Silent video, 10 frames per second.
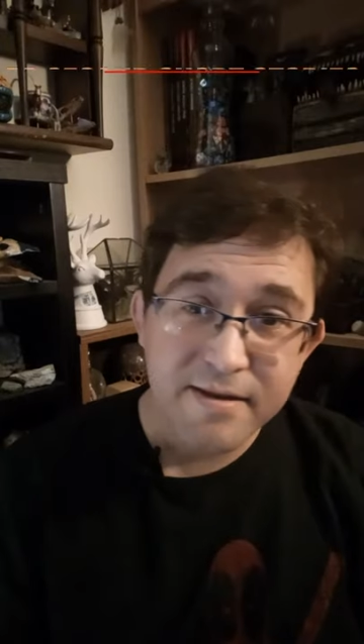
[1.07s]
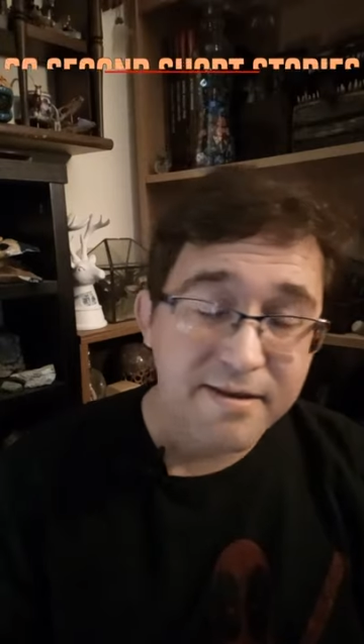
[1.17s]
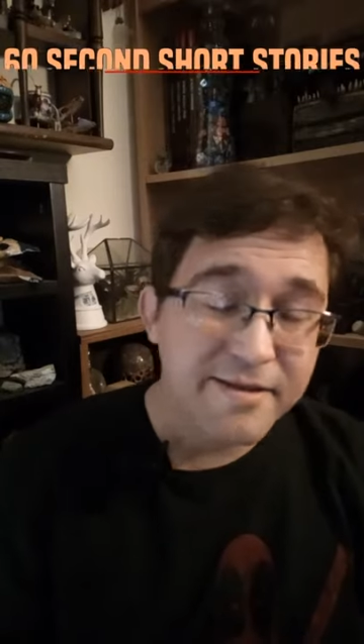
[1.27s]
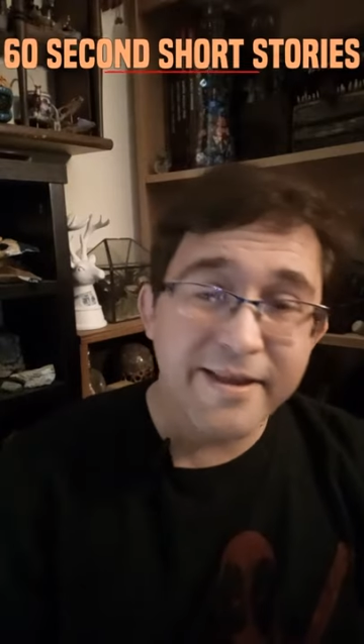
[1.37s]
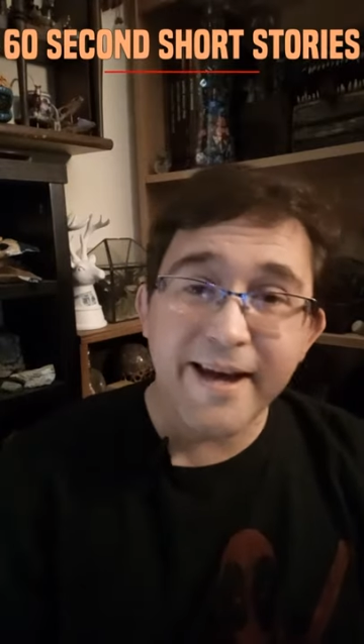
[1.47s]

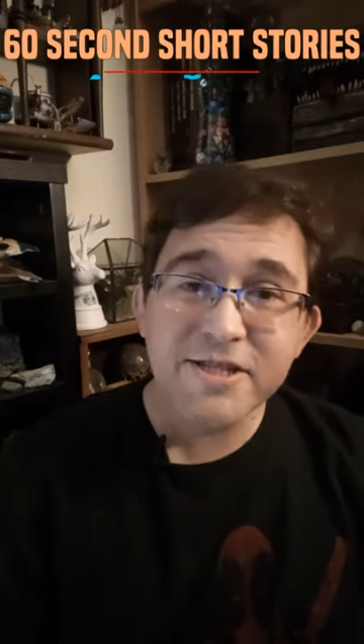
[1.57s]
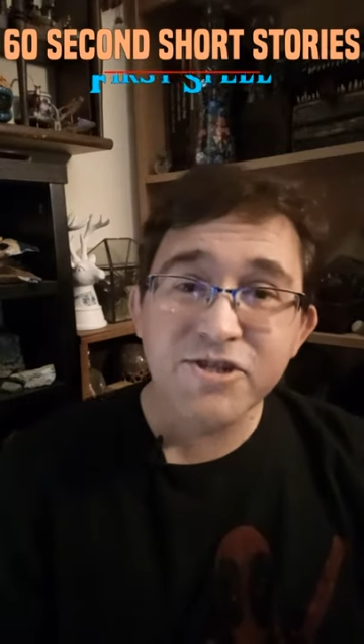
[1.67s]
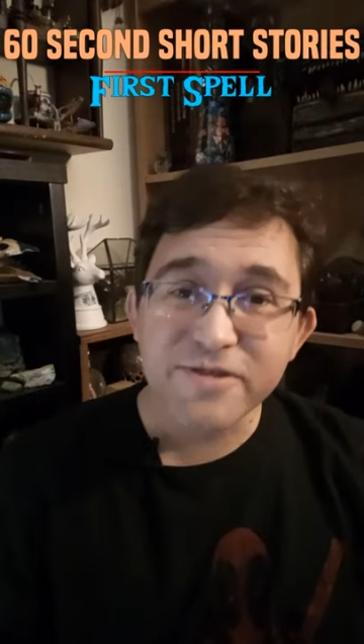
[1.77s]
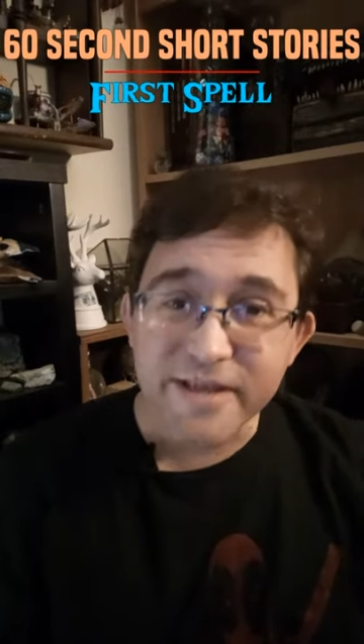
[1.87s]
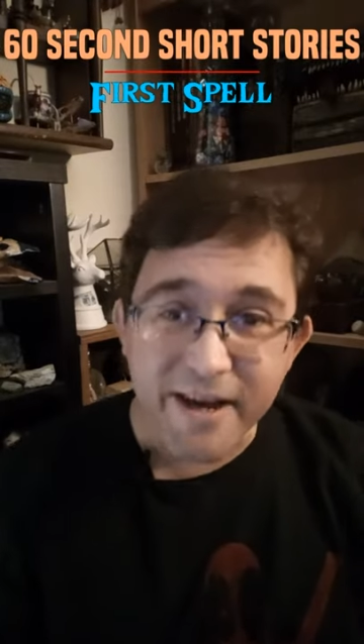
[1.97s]

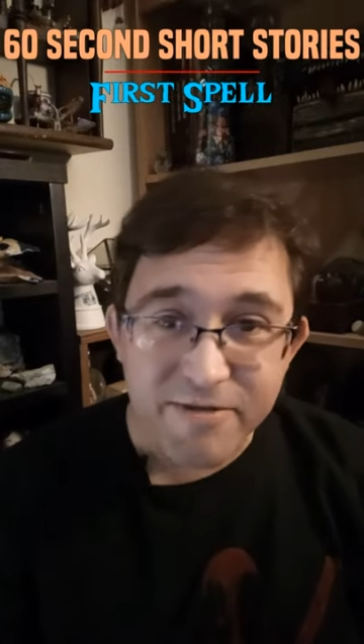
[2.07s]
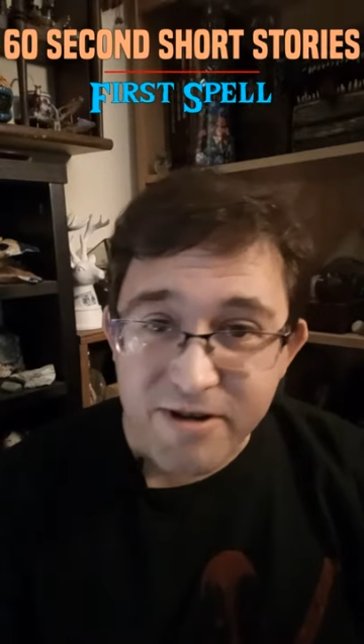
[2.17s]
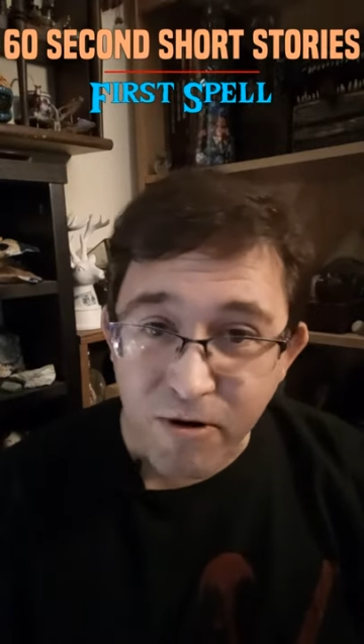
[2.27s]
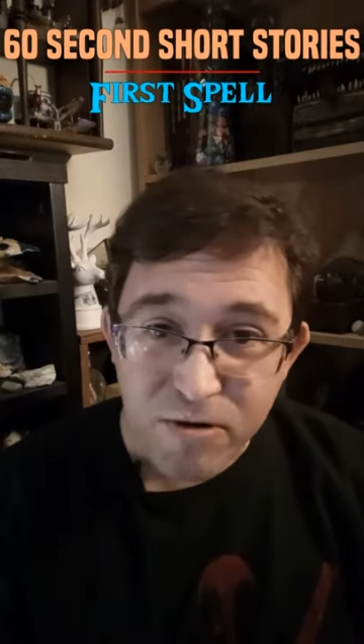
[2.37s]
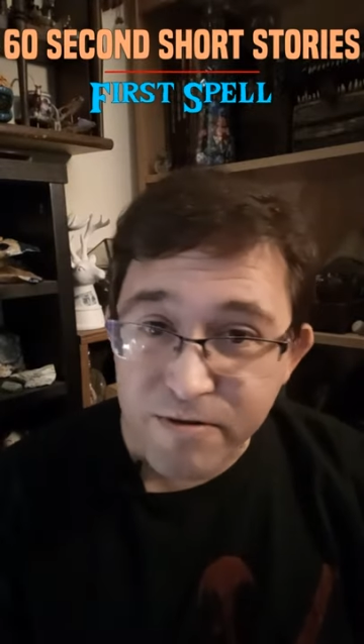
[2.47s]
Naturally, I
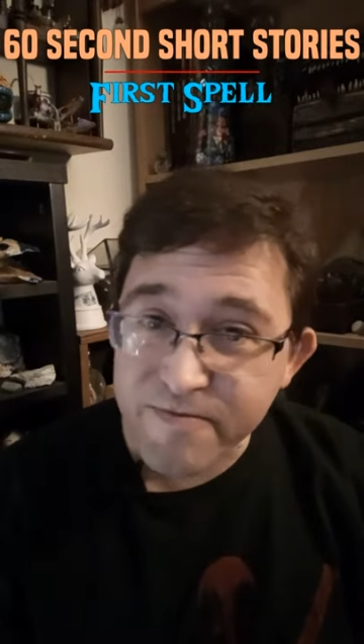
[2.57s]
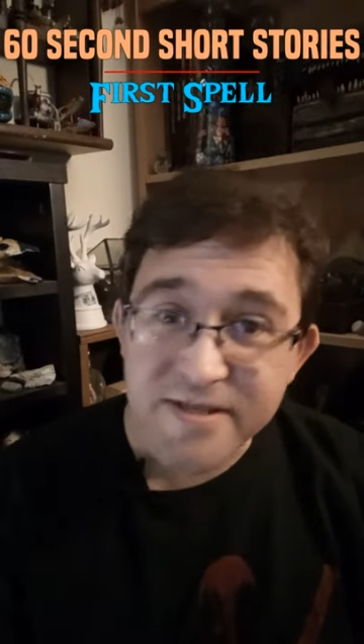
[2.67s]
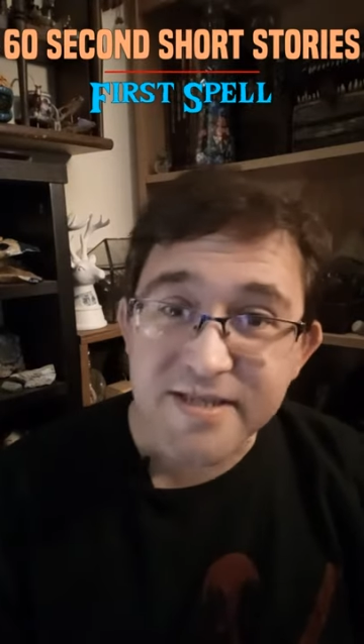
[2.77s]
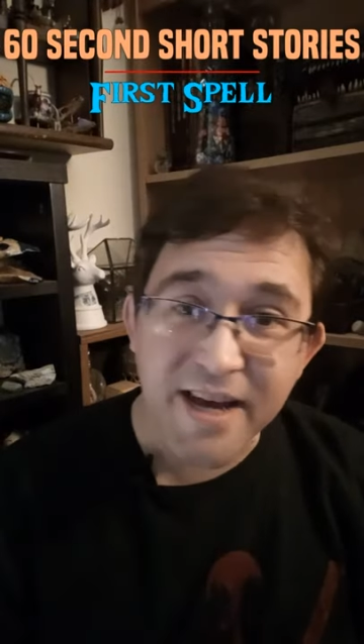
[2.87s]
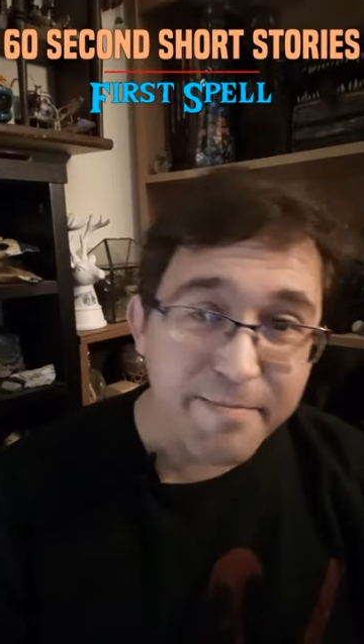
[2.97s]
recall the
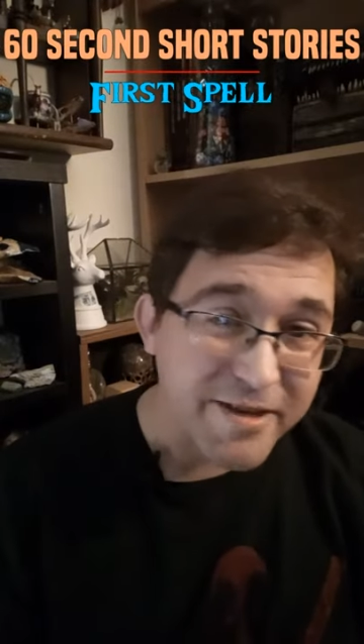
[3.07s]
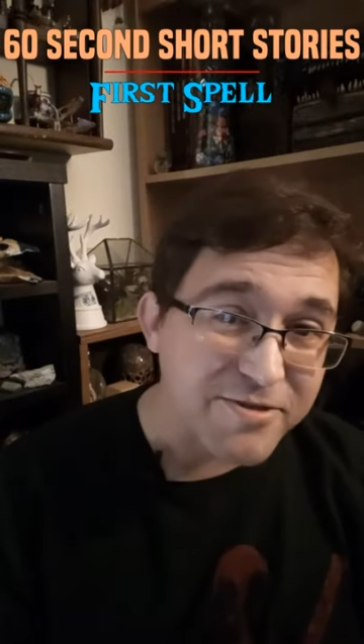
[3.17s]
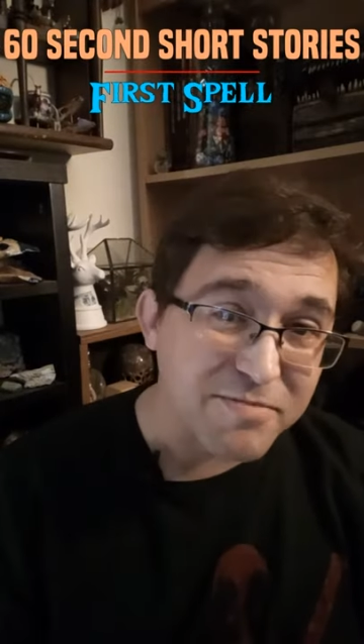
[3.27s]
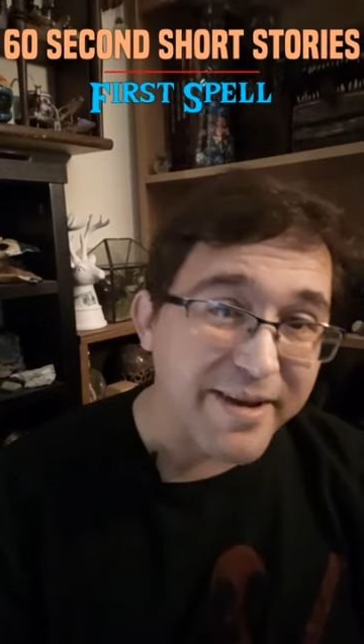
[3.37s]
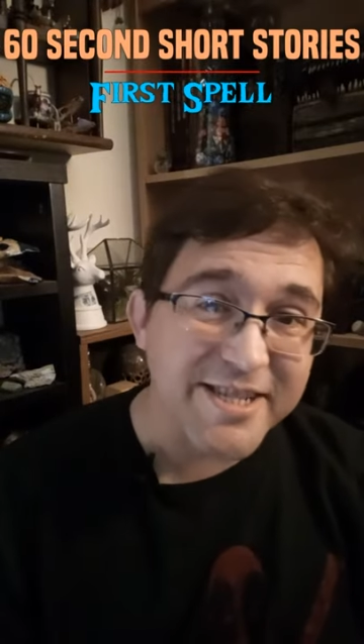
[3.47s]
first time I
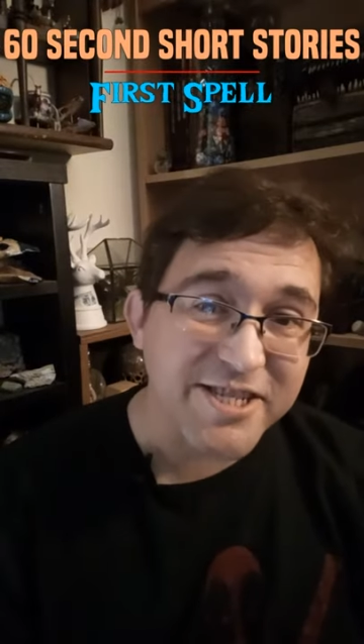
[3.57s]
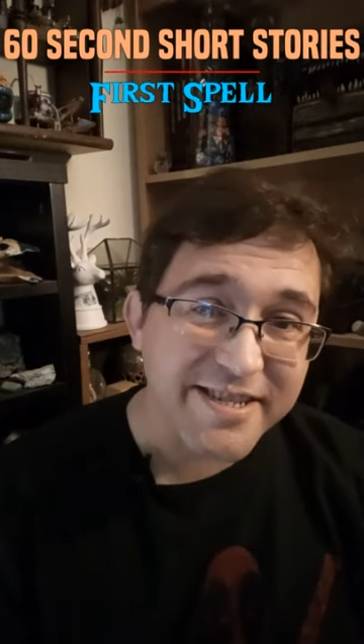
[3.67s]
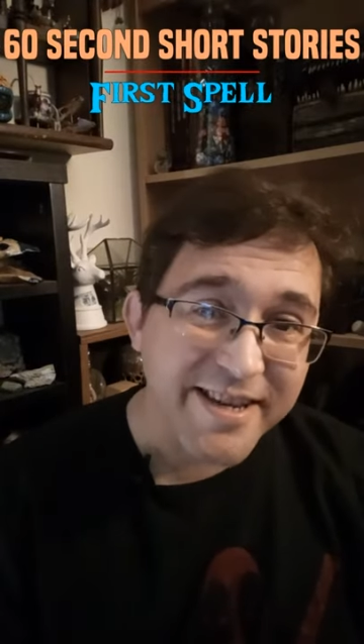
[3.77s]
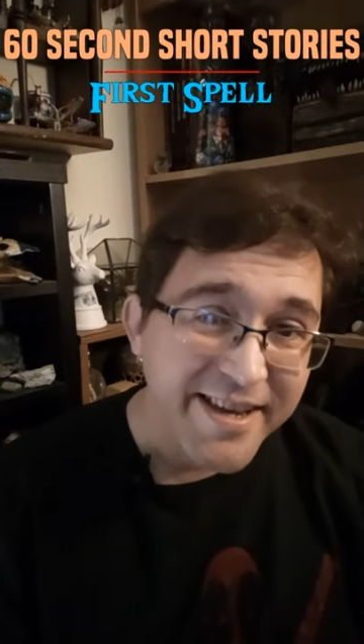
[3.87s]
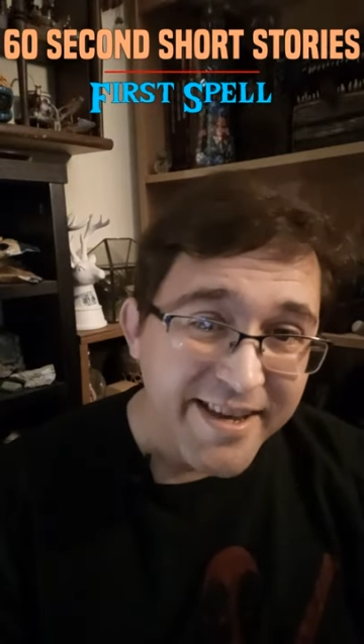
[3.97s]
used
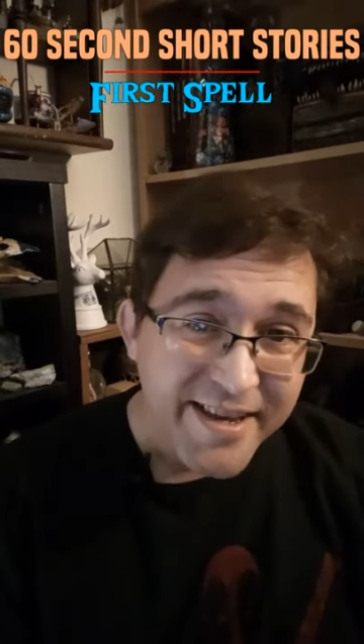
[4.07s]
magic.